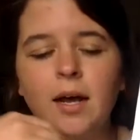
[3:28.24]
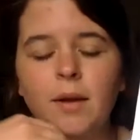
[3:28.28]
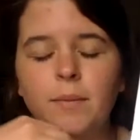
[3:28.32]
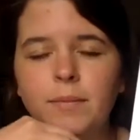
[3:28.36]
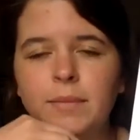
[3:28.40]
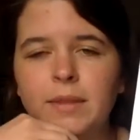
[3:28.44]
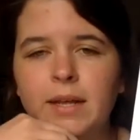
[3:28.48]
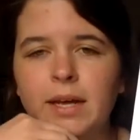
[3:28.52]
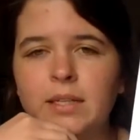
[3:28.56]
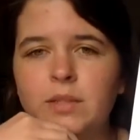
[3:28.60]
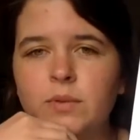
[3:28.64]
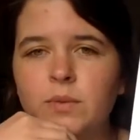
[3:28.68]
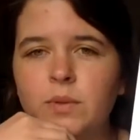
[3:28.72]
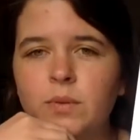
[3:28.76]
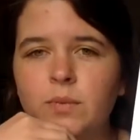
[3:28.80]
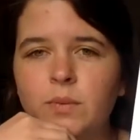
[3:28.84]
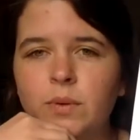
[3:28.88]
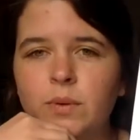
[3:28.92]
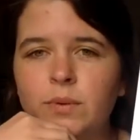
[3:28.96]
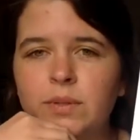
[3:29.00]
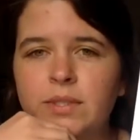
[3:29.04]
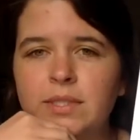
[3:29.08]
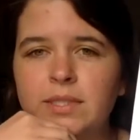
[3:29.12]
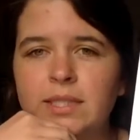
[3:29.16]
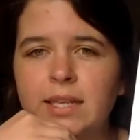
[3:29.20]
That's when we
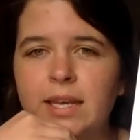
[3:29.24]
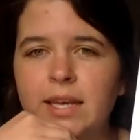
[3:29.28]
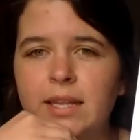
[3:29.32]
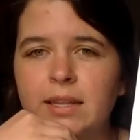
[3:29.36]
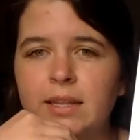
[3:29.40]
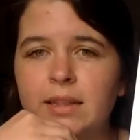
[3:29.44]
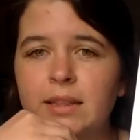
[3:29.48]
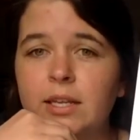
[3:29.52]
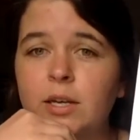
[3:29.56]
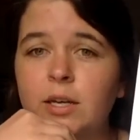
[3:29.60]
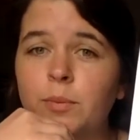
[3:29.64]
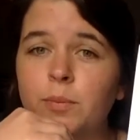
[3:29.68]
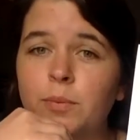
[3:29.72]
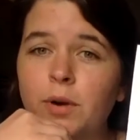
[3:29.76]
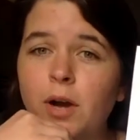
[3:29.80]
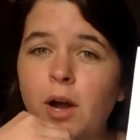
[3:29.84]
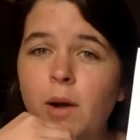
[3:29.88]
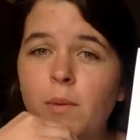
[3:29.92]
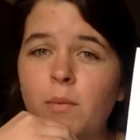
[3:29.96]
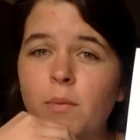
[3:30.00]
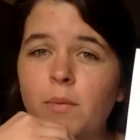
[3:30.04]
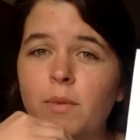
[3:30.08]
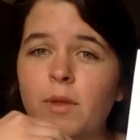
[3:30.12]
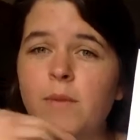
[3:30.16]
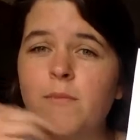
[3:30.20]
would say that they're
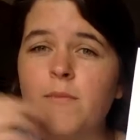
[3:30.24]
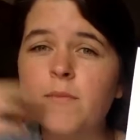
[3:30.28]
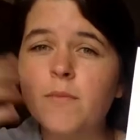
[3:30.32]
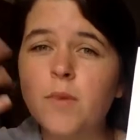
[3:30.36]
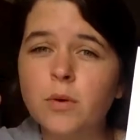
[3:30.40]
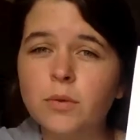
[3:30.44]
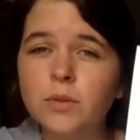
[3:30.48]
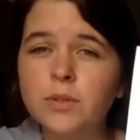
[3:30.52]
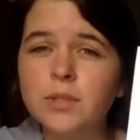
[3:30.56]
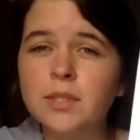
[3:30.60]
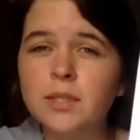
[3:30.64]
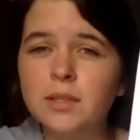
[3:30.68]
probably most